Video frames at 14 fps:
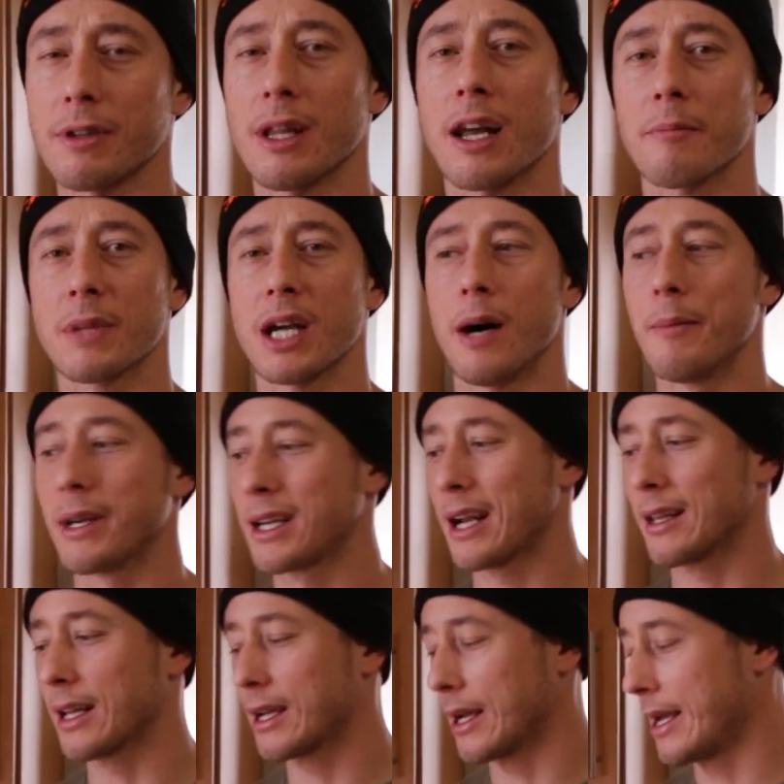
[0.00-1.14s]
A lot of them come in kind
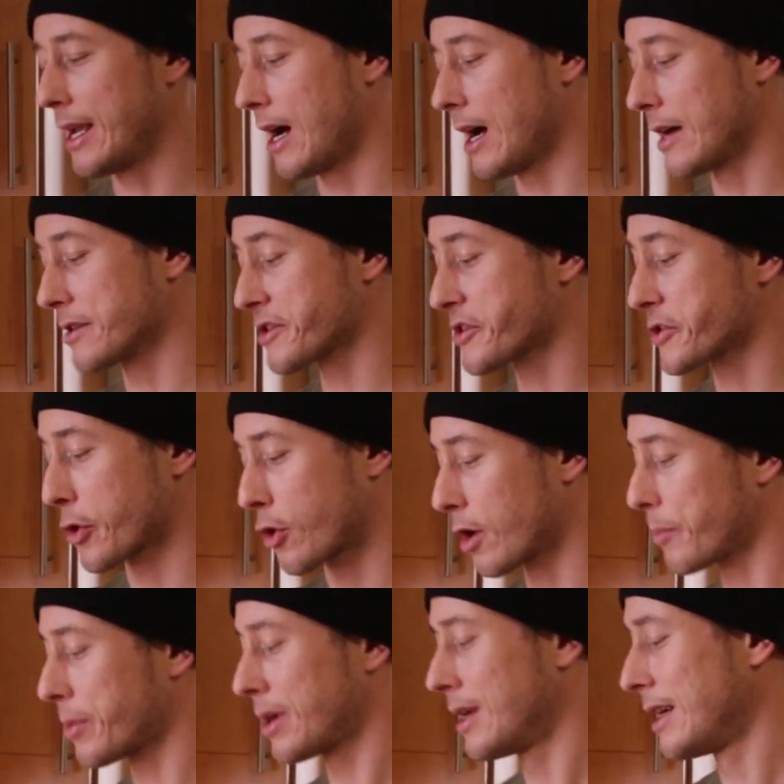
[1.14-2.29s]
of like a
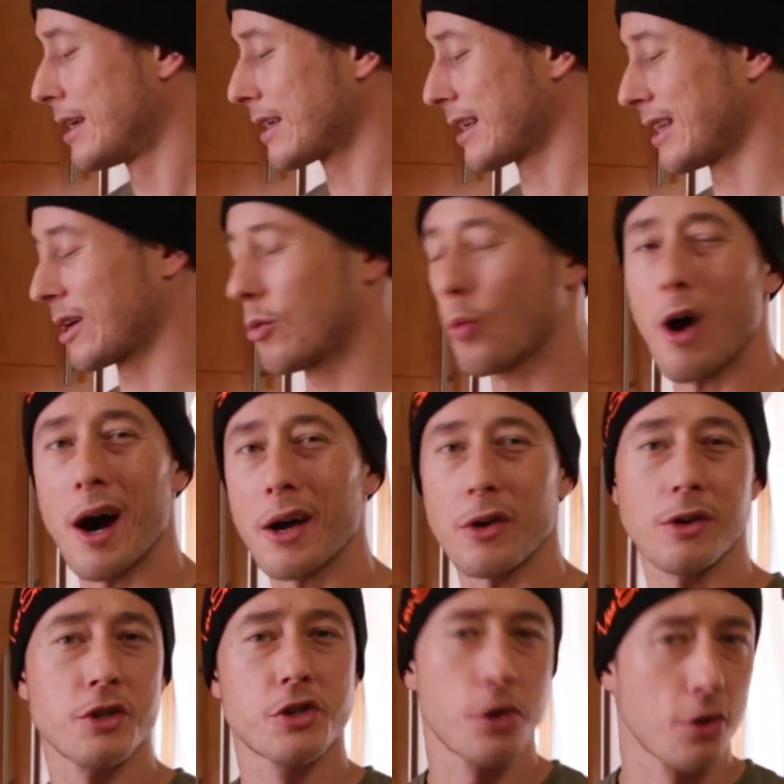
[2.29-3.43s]
syrup, kind of like a
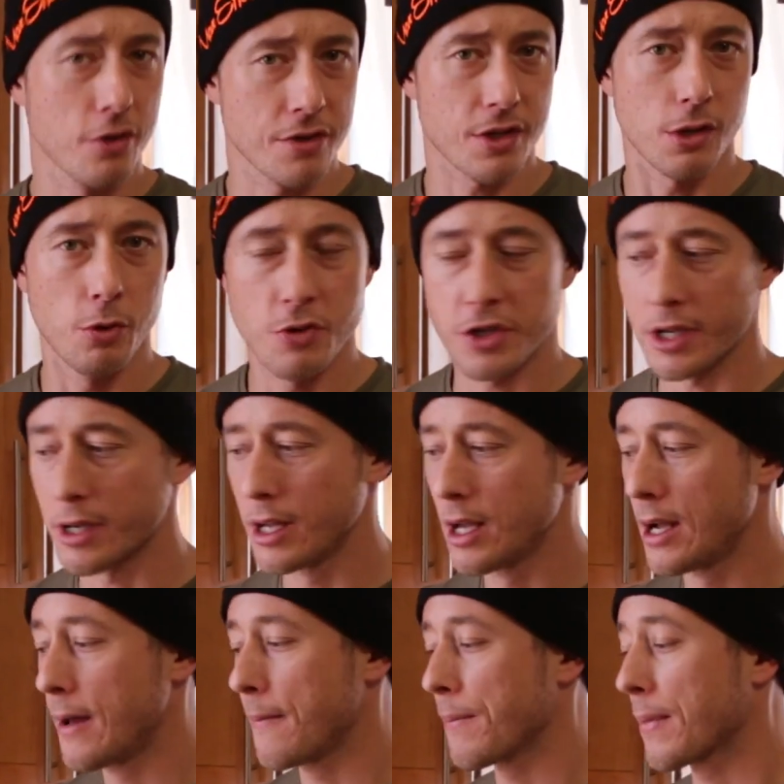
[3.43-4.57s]
water and sugar solution.
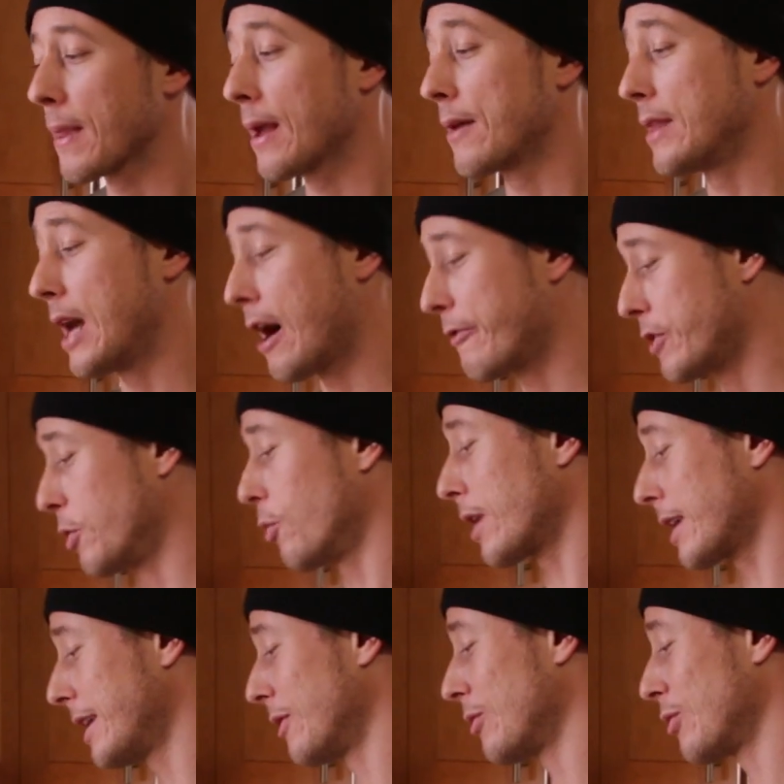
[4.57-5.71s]
Now, if you
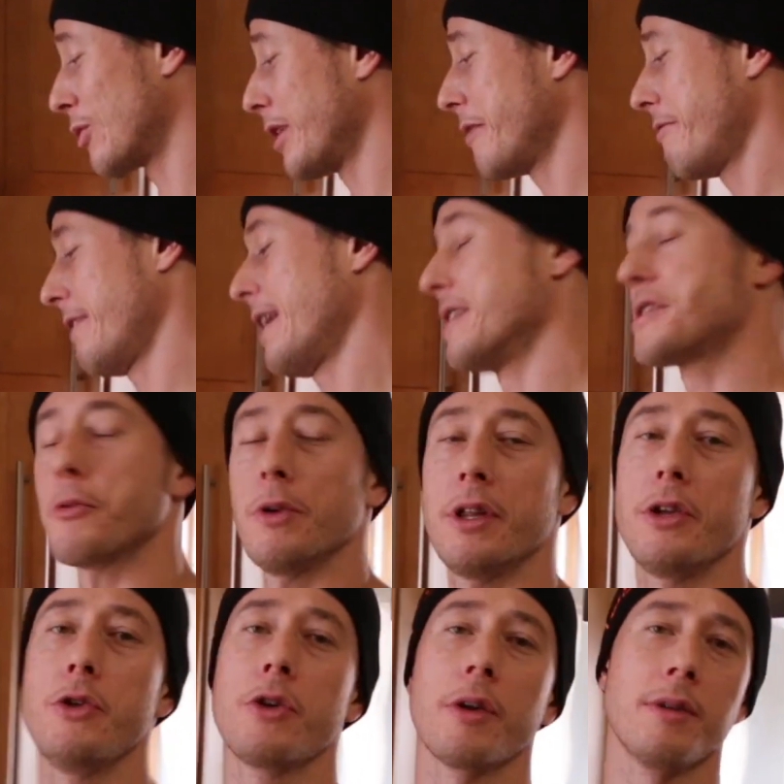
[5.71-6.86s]
wanna get really fancy with
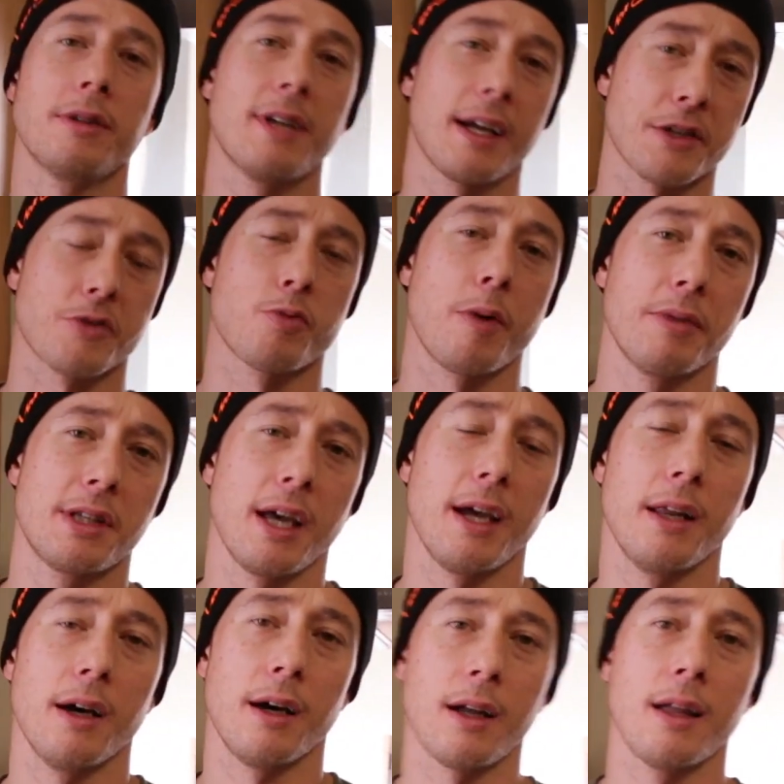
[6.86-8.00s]
it, you can take a sweet
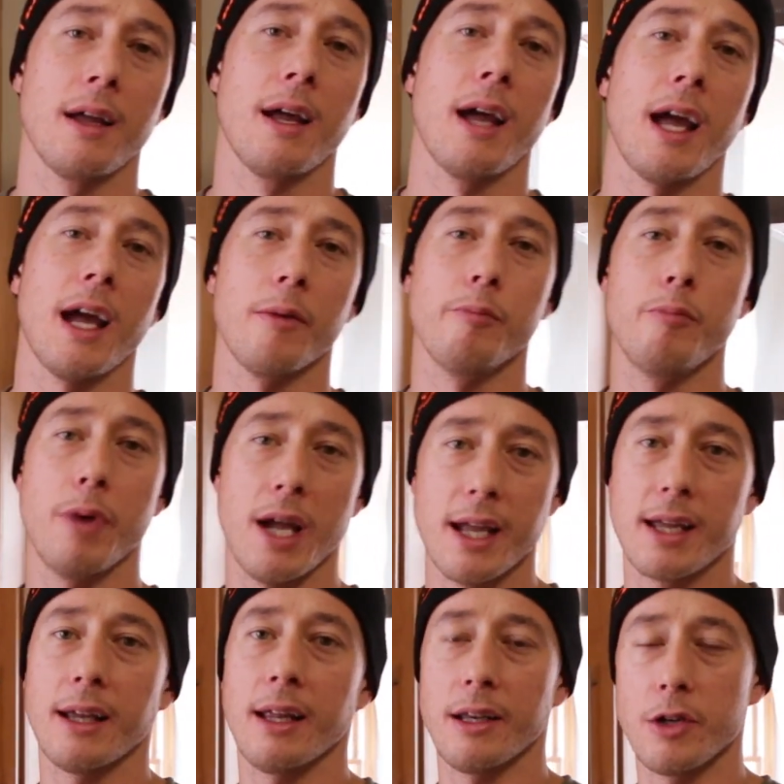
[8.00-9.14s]
potato and
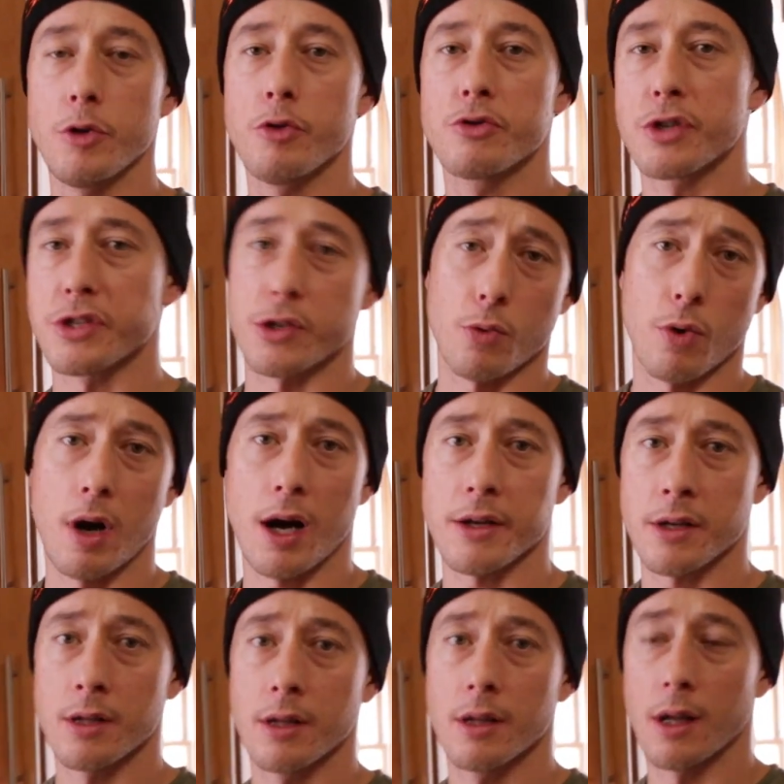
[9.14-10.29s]
bake it and use just the raw,